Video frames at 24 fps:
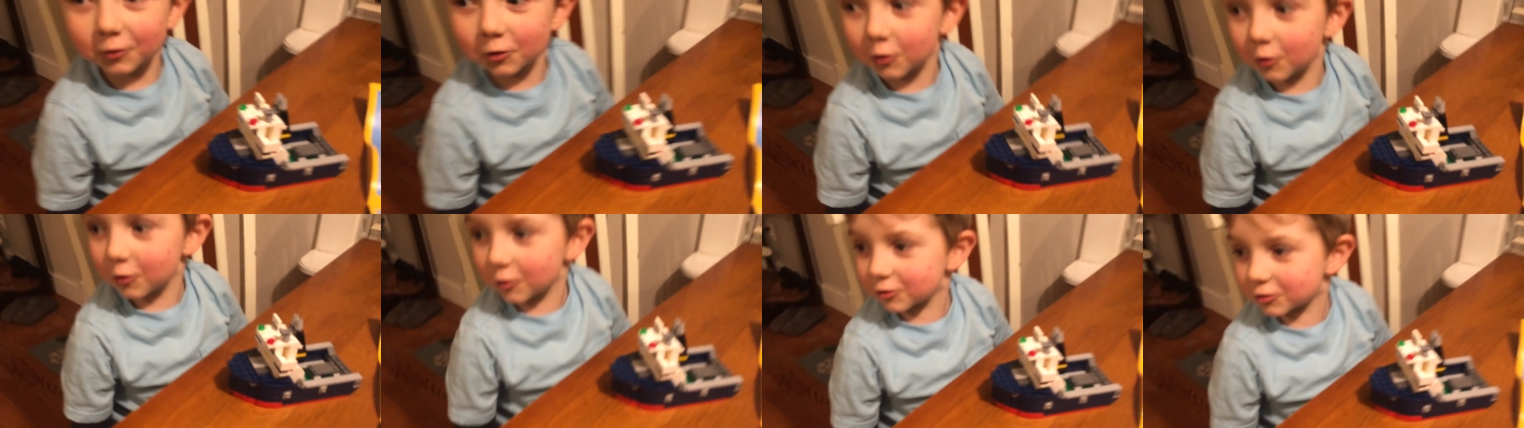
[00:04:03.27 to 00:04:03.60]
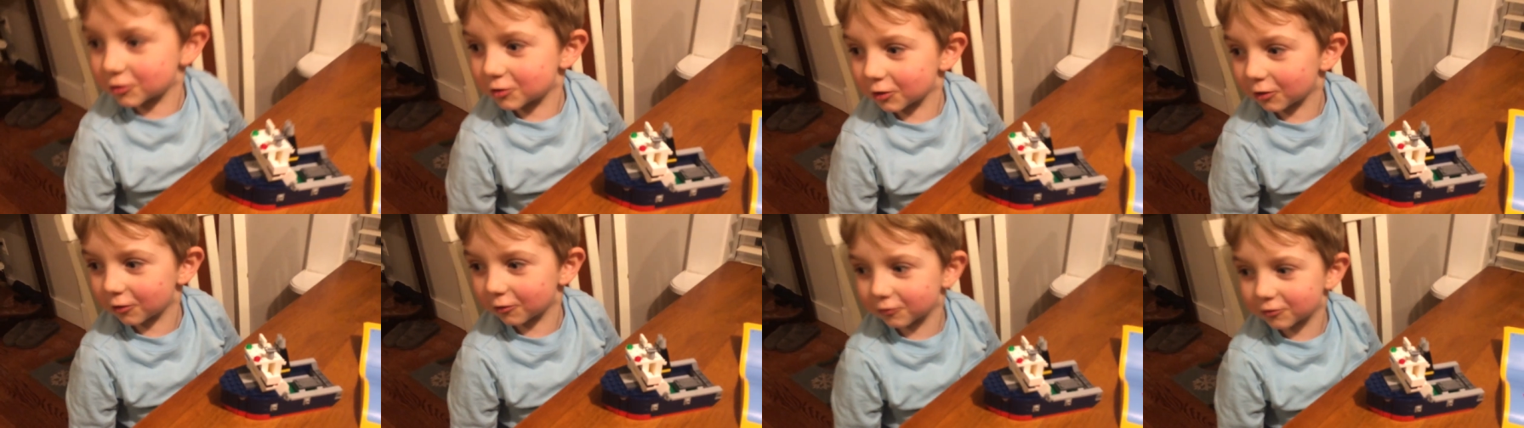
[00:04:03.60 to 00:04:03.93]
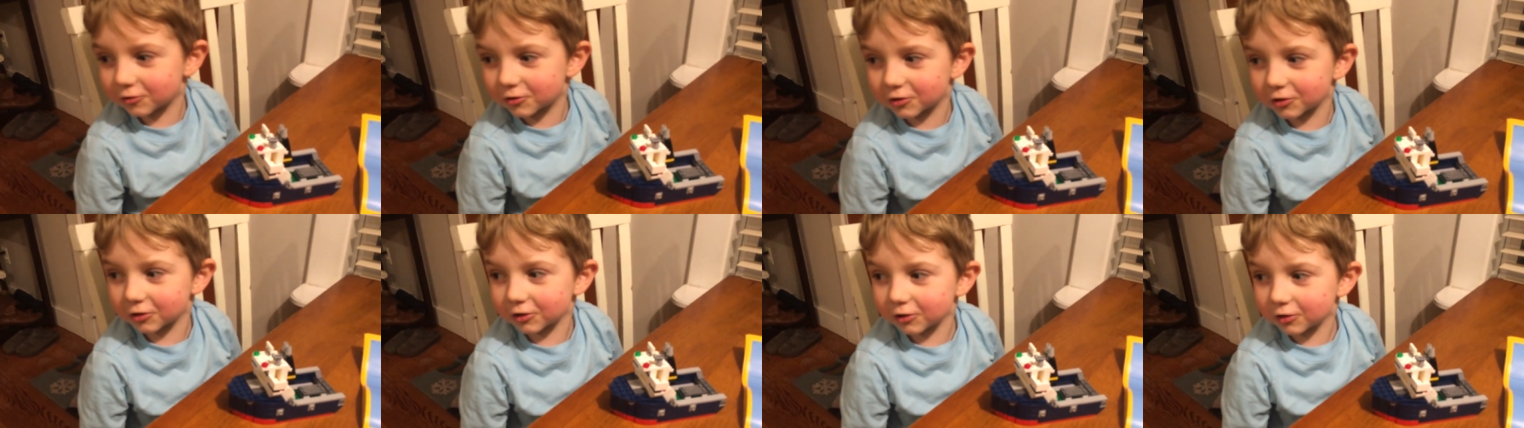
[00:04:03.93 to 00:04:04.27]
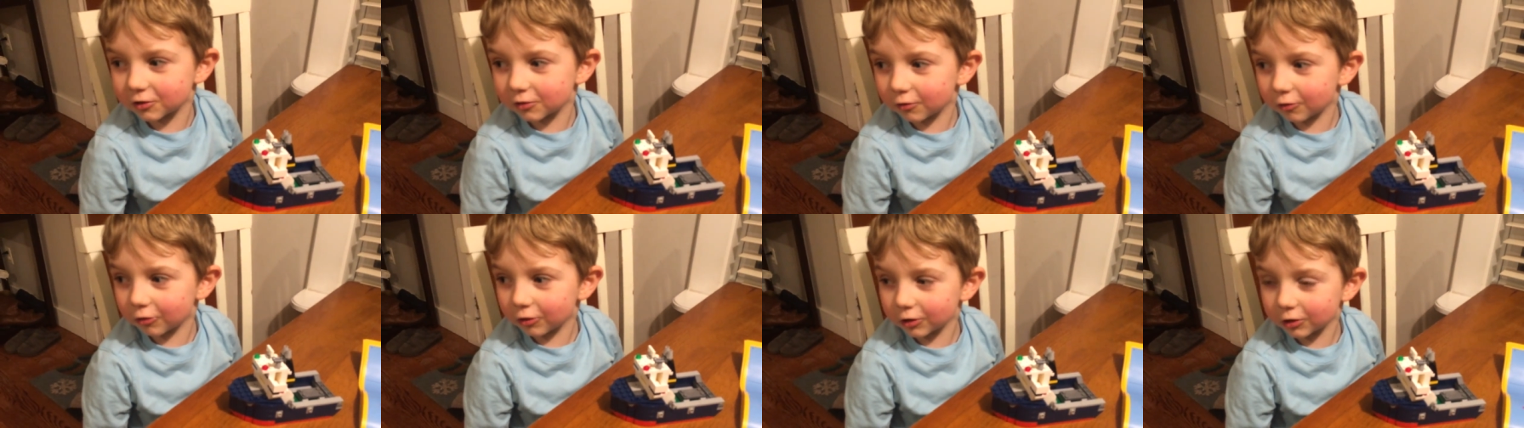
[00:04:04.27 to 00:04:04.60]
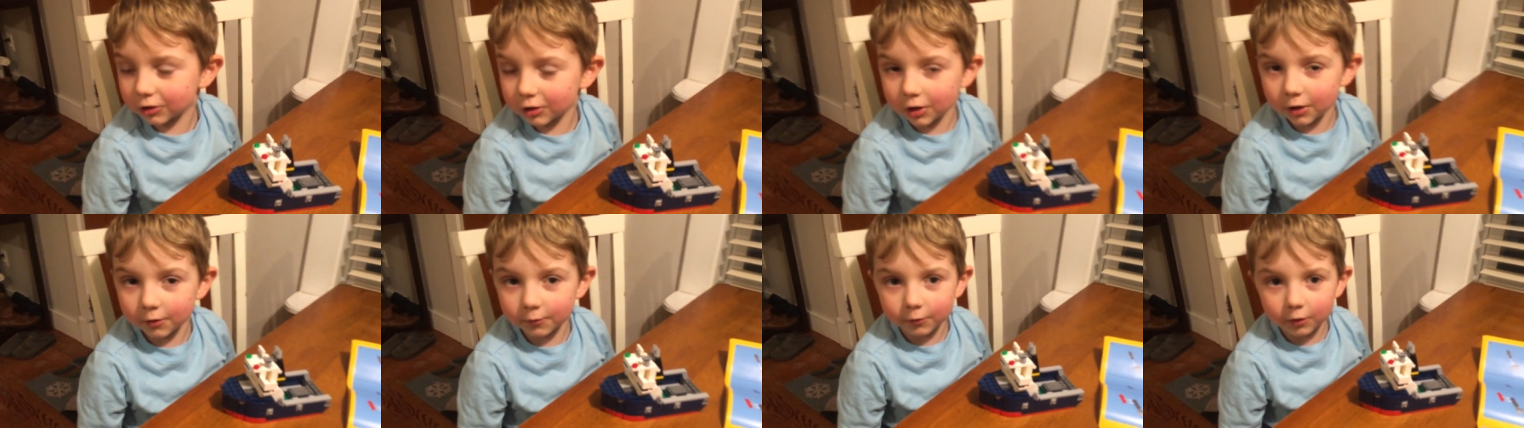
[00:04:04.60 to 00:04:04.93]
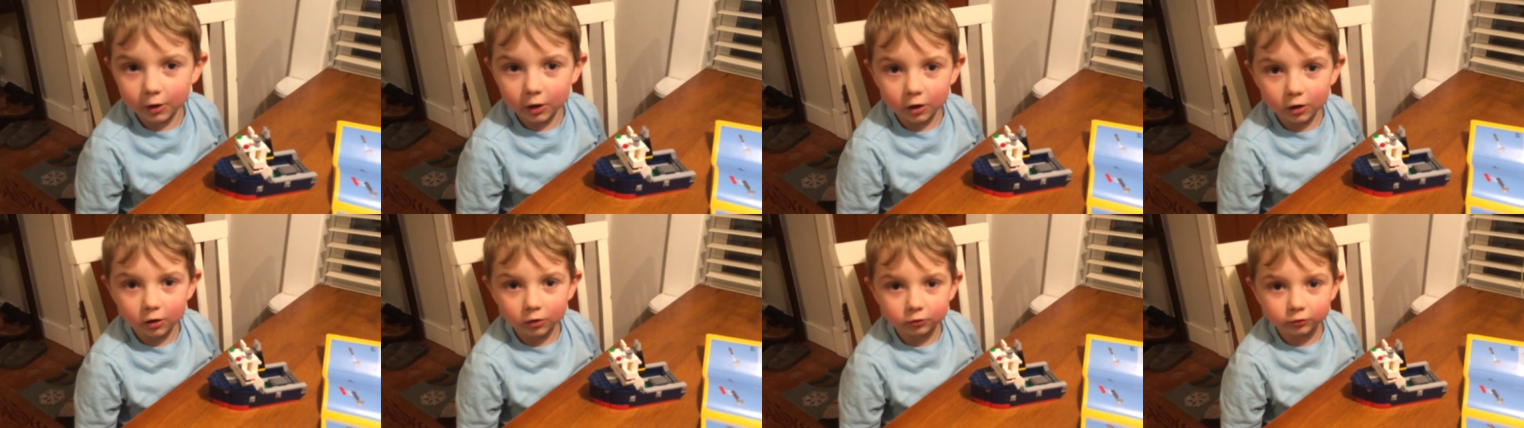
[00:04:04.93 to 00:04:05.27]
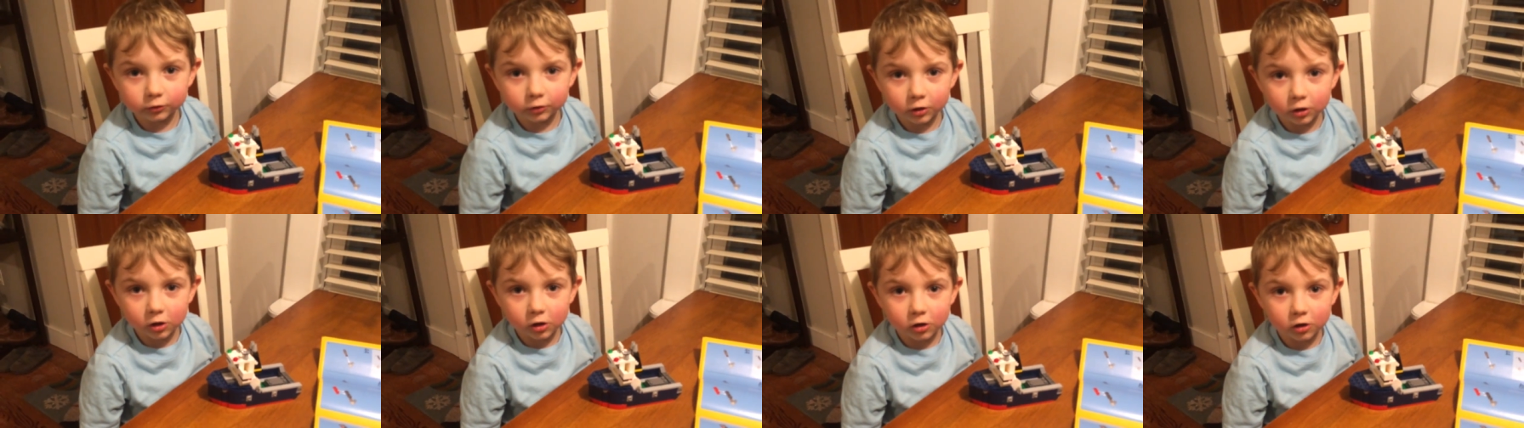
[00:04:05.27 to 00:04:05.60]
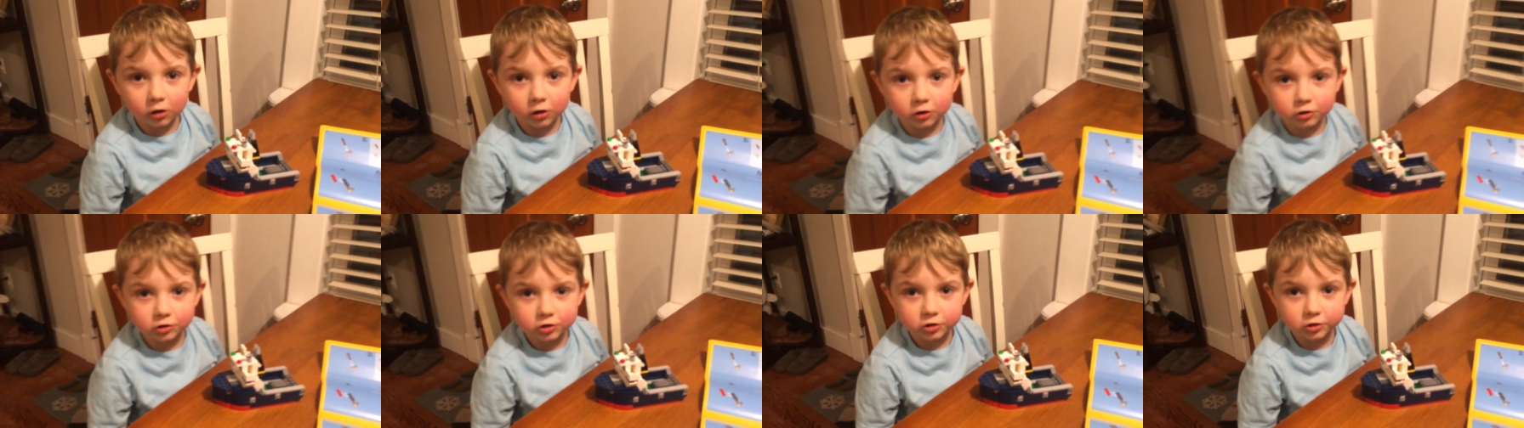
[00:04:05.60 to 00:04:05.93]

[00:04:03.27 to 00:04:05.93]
you should have seen the one about the uh,